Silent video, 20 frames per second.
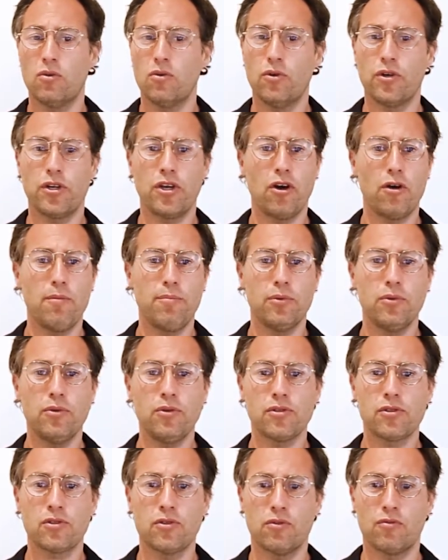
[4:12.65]

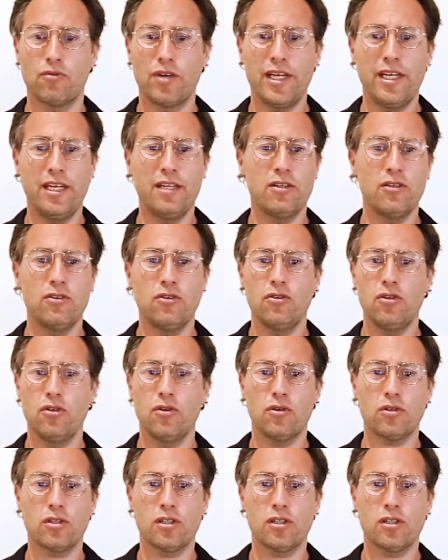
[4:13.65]
audiobooks or reading the New York